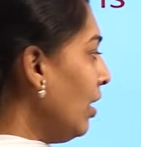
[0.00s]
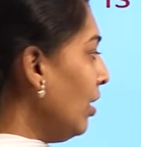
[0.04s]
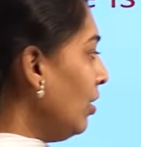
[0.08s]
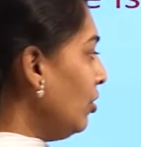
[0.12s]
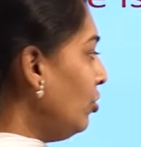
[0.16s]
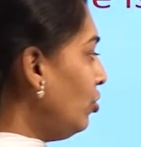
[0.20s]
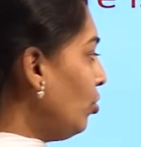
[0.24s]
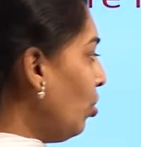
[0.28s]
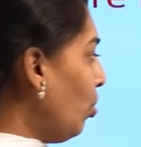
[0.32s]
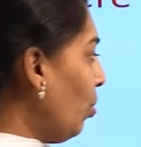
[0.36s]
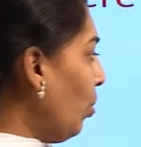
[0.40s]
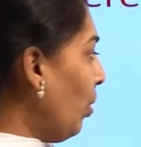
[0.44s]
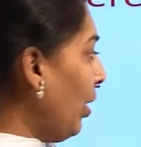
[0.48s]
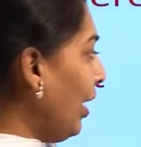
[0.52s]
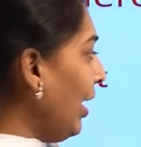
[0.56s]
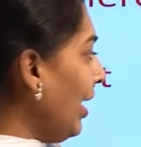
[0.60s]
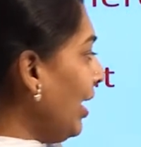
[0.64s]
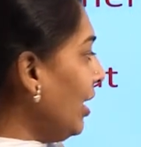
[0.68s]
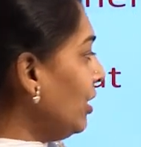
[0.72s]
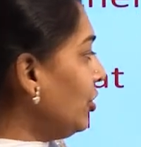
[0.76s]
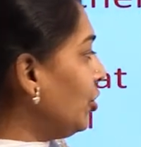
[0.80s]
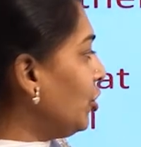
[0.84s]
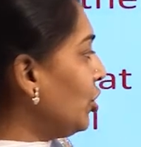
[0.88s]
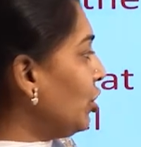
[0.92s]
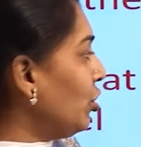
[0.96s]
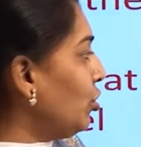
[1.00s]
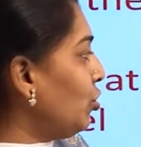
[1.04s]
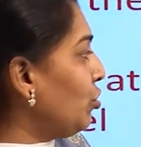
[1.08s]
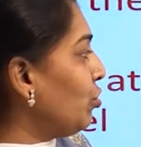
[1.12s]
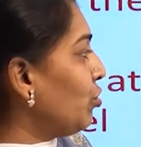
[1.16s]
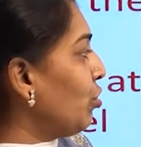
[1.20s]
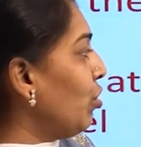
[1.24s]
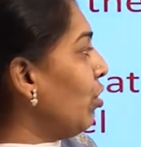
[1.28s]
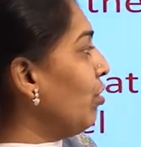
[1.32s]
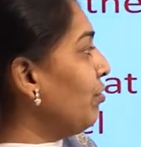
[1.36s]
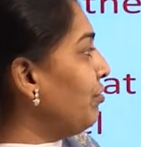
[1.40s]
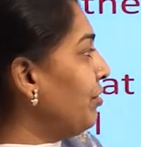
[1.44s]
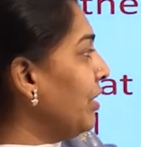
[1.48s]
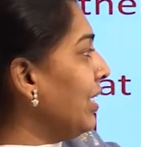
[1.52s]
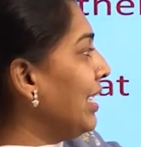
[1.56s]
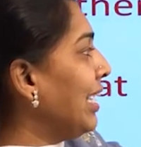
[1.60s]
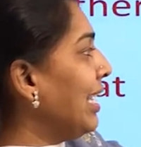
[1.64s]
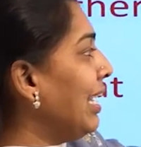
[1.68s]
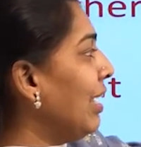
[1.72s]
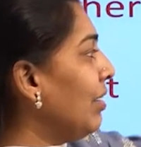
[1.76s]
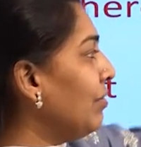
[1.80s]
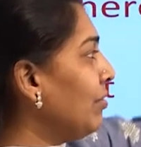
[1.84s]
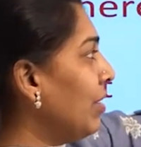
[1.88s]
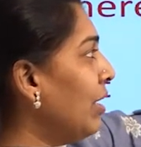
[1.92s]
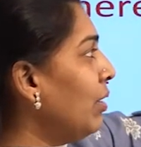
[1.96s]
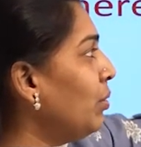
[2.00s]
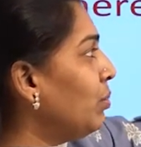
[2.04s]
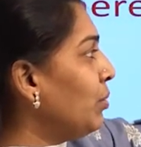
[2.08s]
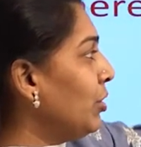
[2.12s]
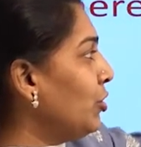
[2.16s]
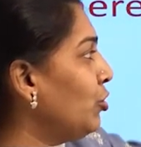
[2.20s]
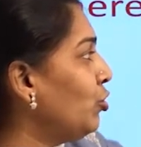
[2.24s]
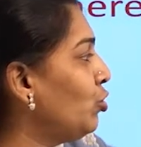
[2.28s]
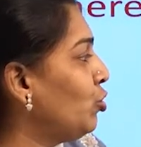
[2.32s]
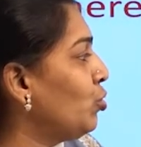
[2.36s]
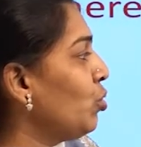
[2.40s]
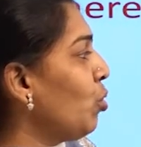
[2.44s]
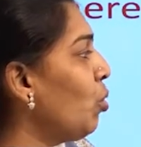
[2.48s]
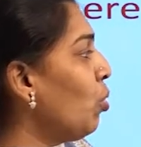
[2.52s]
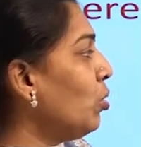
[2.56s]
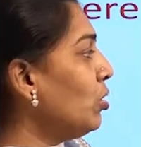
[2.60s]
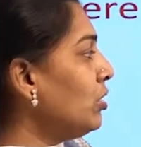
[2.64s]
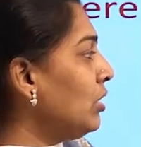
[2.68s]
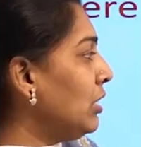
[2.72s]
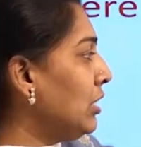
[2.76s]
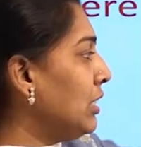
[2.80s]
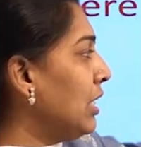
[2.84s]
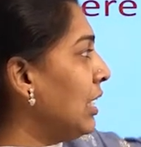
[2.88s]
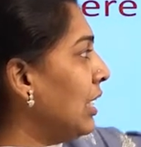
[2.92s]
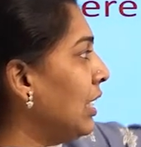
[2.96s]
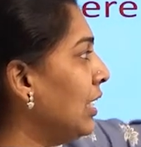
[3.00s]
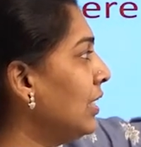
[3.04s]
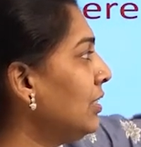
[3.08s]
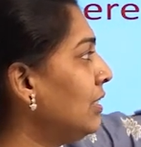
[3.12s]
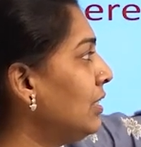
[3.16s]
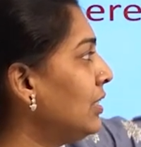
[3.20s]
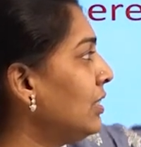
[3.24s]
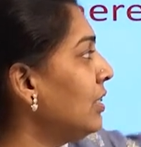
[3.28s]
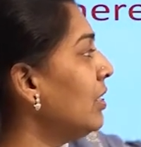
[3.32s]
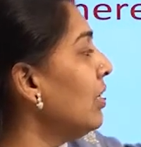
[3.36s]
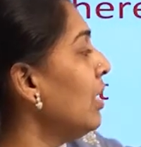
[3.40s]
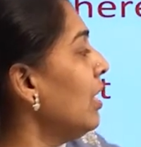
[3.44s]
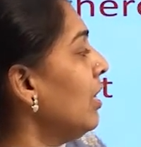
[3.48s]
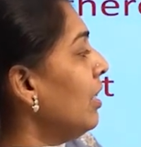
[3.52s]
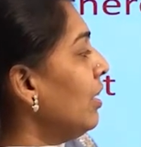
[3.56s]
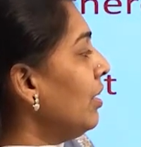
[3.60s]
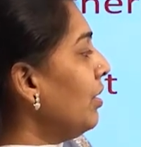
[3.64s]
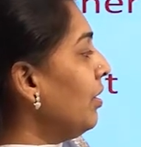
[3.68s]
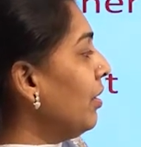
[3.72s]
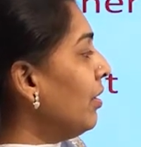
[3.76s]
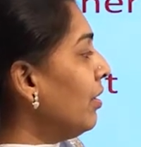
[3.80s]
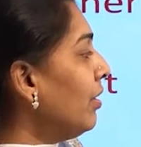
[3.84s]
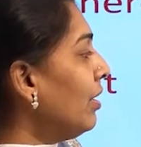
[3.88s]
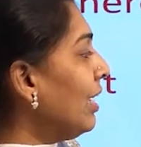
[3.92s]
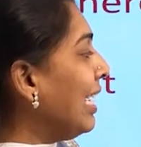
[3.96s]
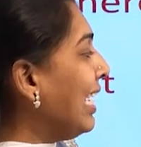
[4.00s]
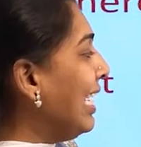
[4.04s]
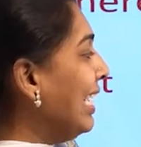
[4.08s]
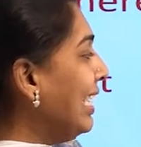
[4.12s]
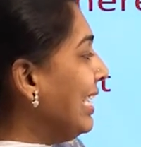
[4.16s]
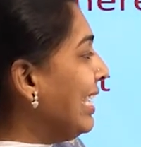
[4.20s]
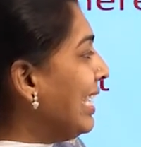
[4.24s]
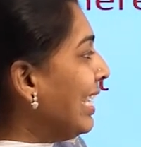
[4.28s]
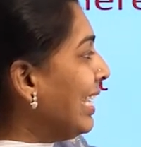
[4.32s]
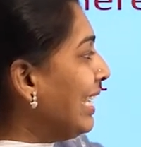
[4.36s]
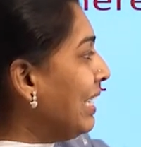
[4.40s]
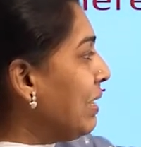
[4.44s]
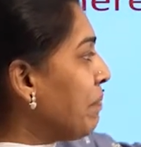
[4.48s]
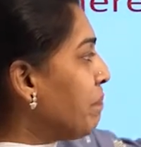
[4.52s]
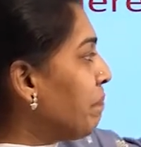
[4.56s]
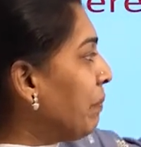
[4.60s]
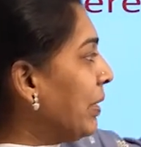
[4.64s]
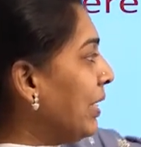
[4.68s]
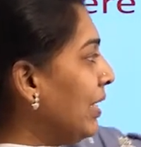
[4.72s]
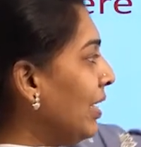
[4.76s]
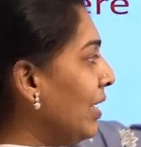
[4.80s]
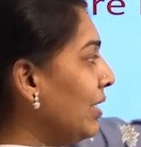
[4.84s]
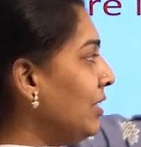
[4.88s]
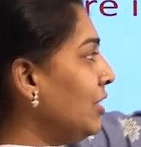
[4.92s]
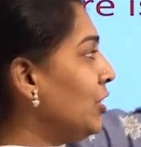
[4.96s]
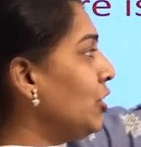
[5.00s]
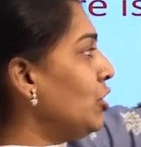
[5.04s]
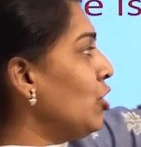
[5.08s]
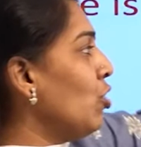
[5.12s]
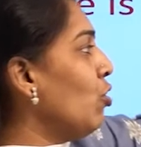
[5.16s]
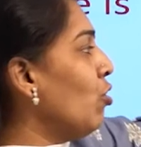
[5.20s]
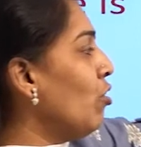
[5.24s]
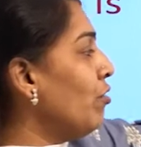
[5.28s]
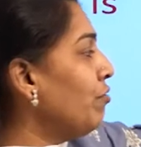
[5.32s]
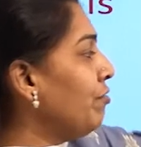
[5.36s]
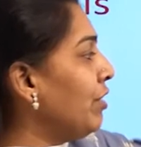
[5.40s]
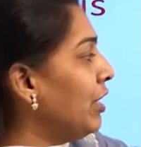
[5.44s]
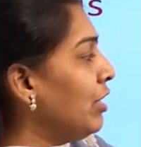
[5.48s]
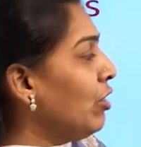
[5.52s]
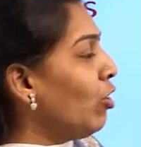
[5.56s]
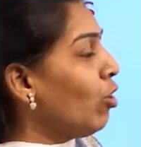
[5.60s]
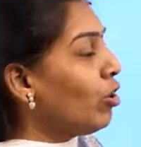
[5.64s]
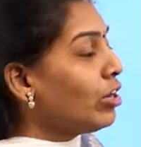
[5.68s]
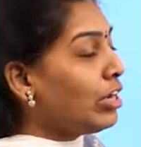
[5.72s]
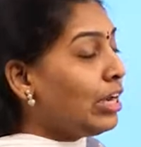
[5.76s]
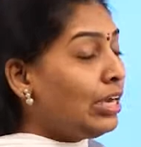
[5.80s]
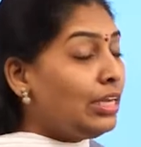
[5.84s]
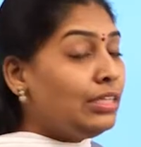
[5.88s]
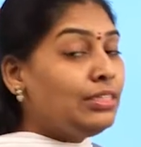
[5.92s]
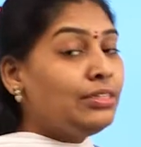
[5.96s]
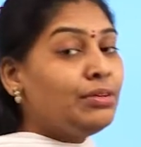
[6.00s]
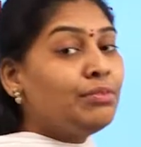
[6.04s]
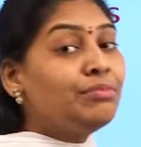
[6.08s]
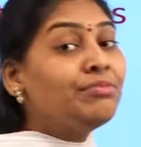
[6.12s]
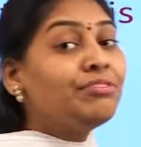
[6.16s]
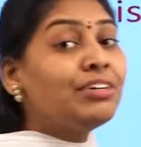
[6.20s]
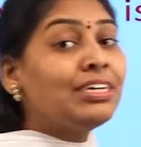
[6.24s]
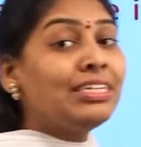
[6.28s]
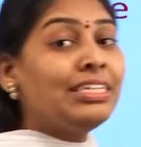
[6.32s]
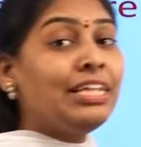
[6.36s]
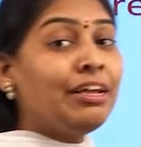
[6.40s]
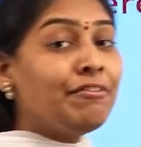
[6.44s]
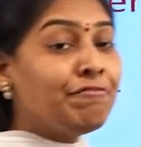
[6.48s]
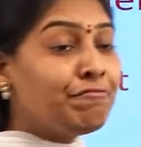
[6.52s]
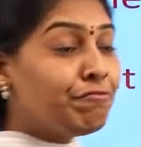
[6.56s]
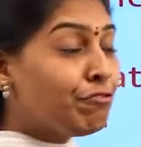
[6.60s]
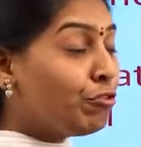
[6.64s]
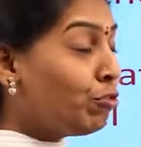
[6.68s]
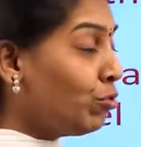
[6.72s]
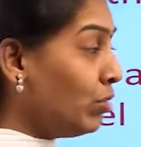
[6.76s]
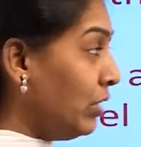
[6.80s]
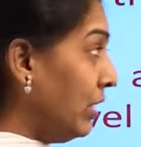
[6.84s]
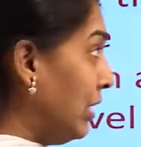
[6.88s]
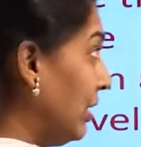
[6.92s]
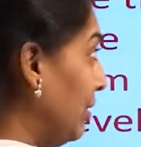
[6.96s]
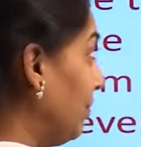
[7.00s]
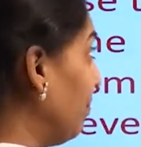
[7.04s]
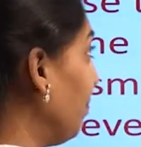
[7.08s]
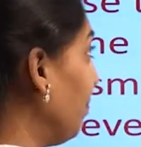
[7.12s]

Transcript: So each trophic level which shows that here interdependency of an organism for their food.